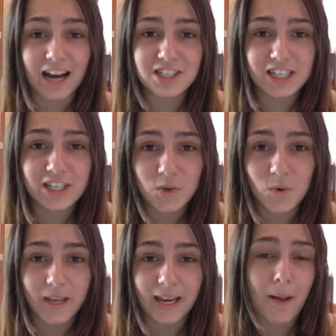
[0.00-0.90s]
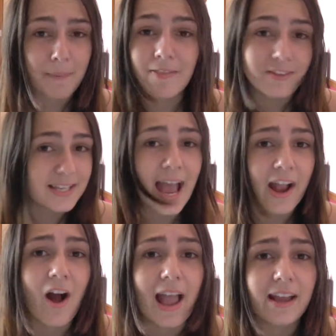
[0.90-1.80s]
actually talking about this
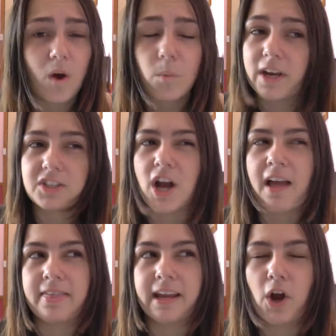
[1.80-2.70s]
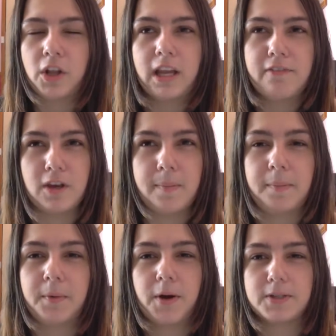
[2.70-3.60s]
AI which I think only a few
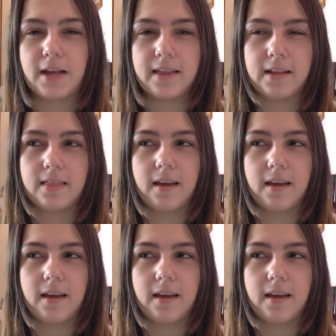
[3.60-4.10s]
people know. So I think